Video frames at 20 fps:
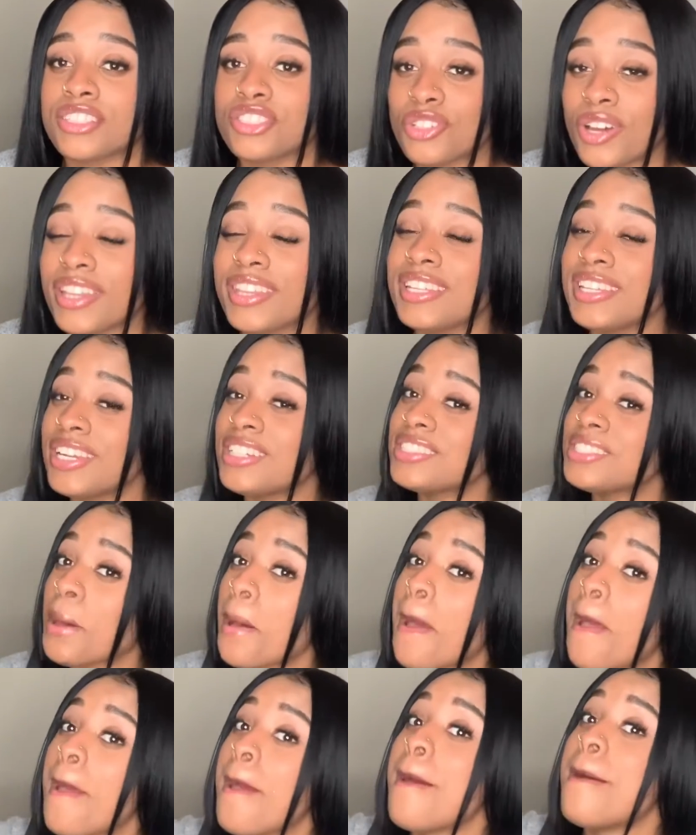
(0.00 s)
So I think that was a
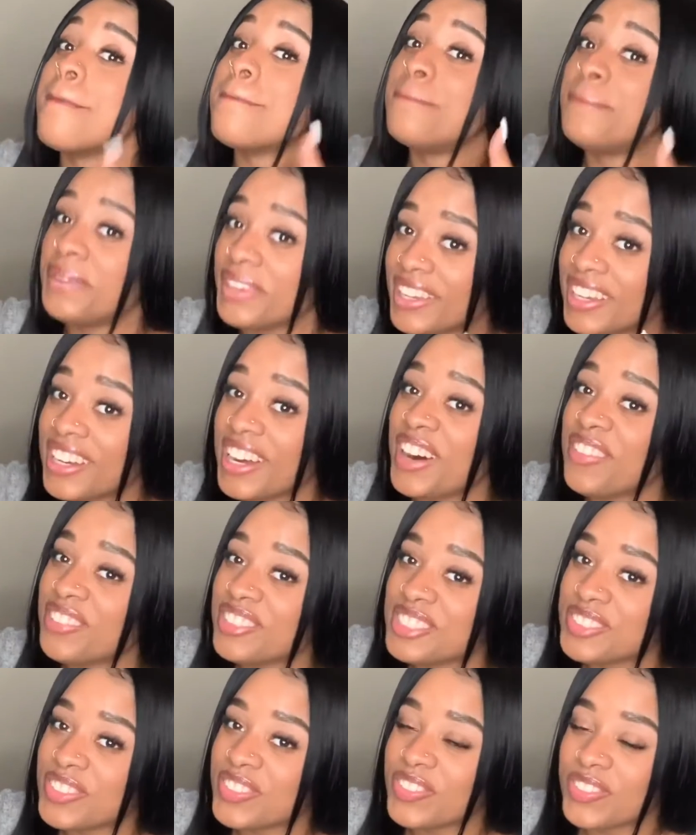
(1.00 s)
big
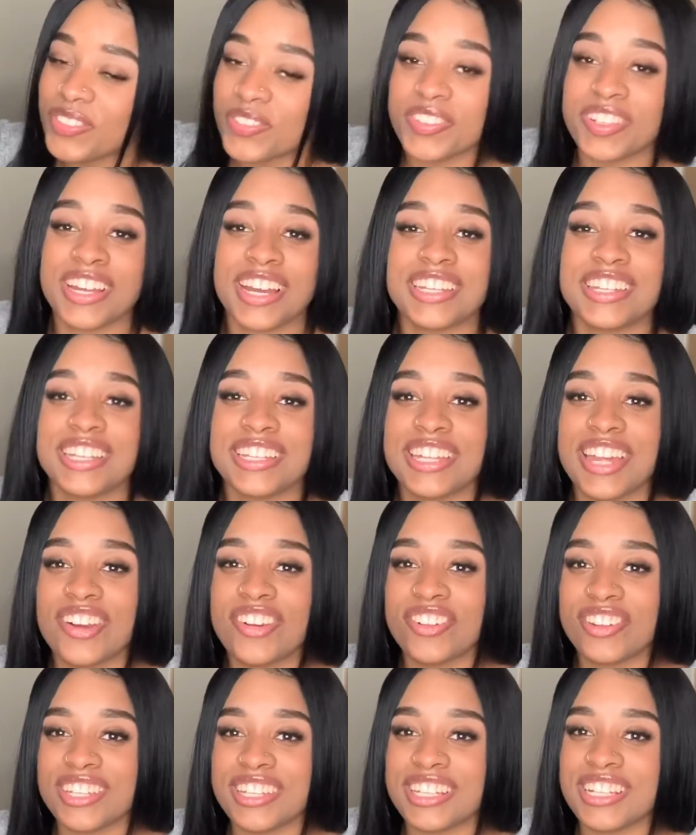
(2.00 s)
accomplishment for me. I think that
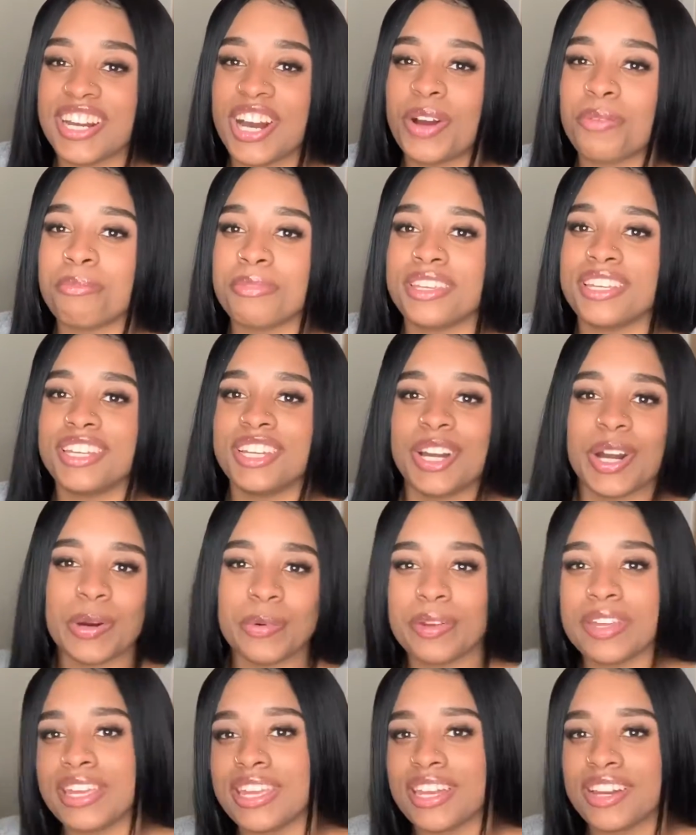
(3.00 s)
really got me
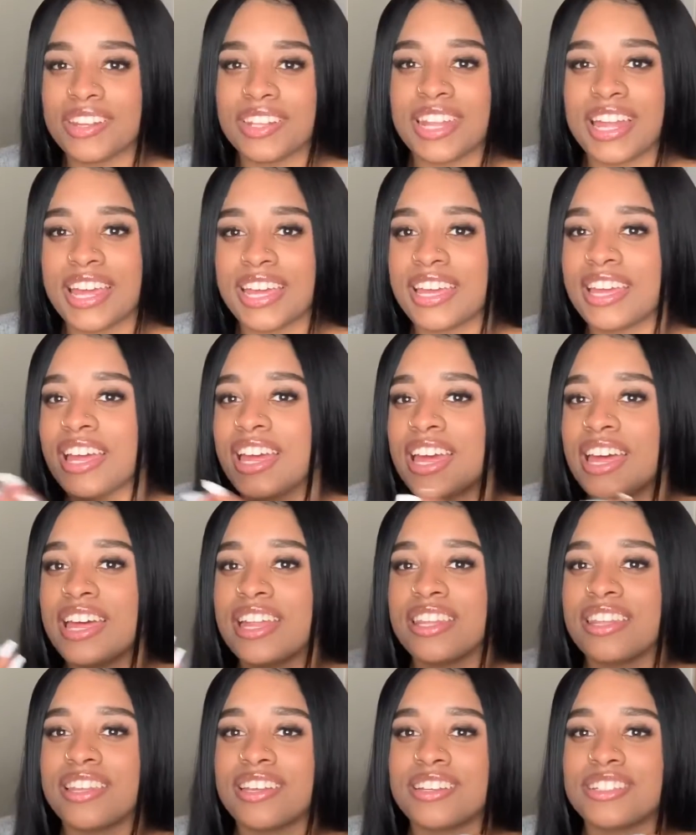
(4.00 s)
going on like
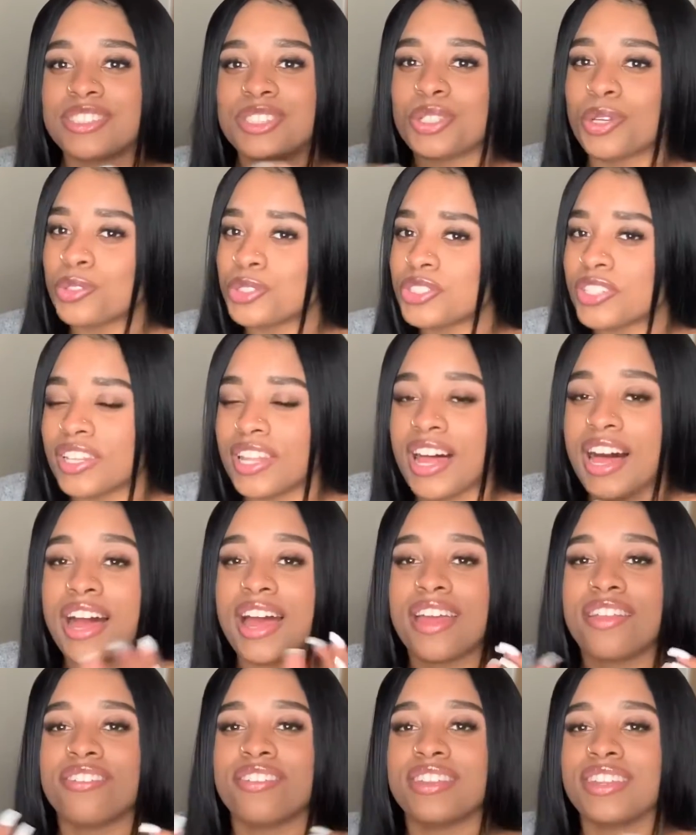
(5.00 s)
the social
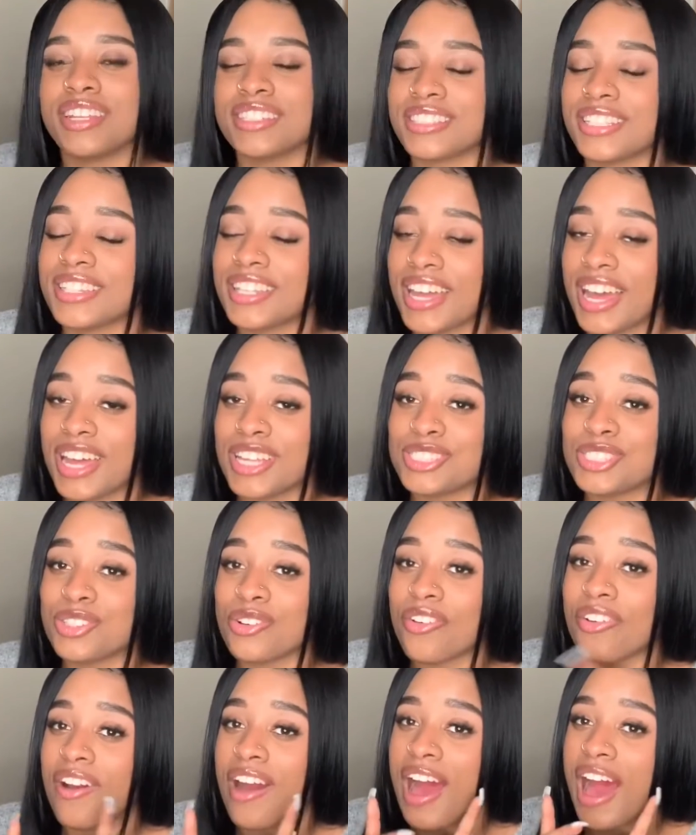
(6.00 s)
life and things like that.
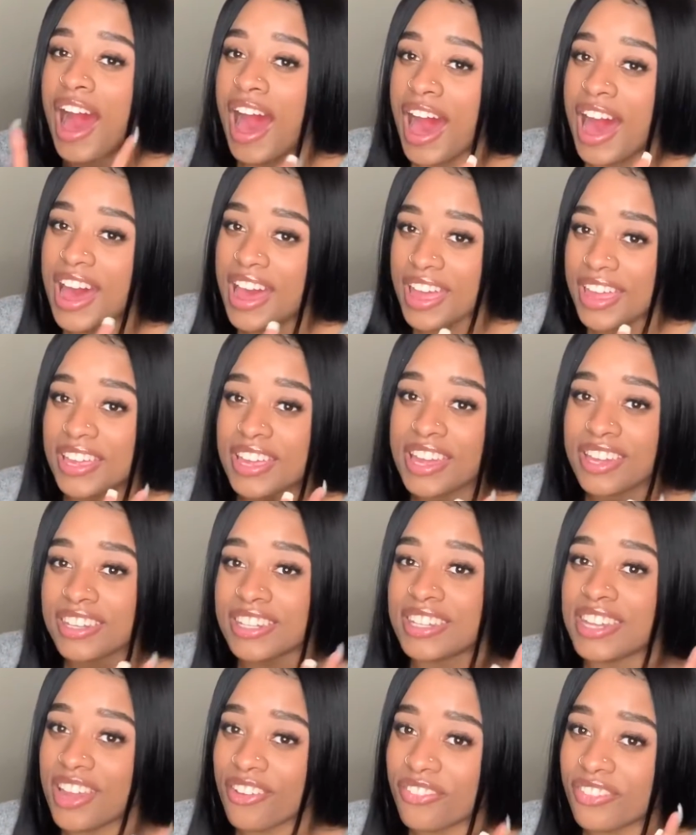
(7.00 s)
So I
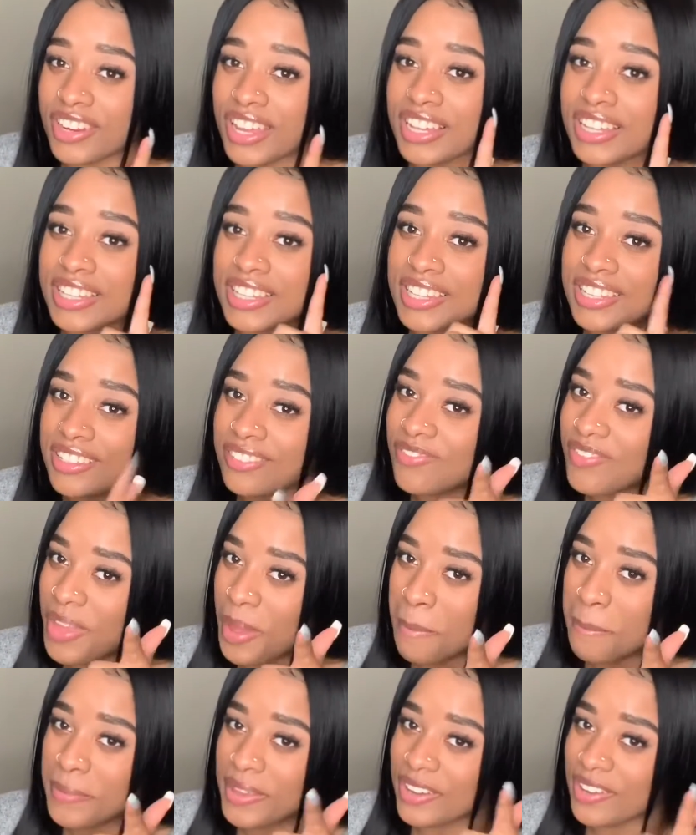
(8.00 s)
definitely
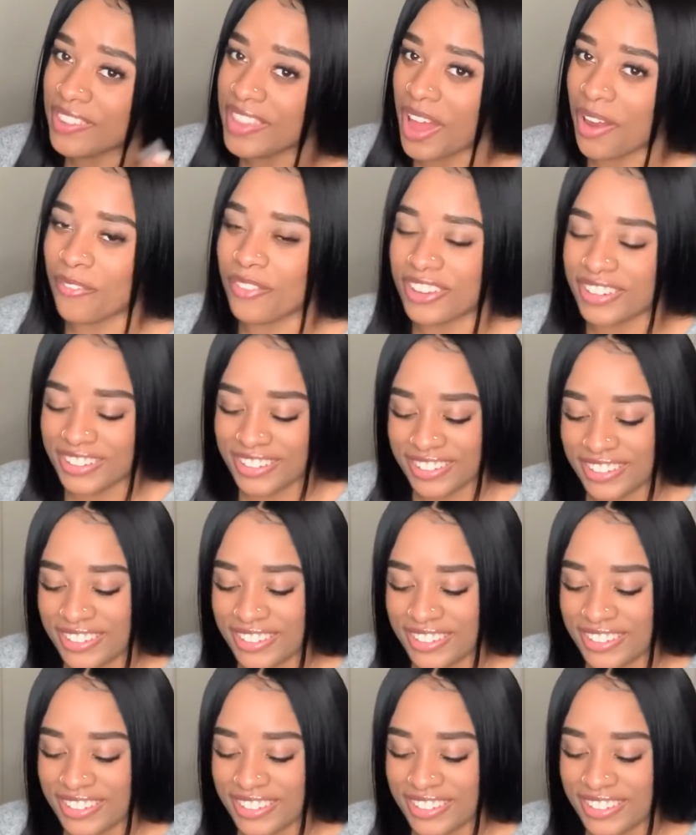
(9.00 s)
big on that one.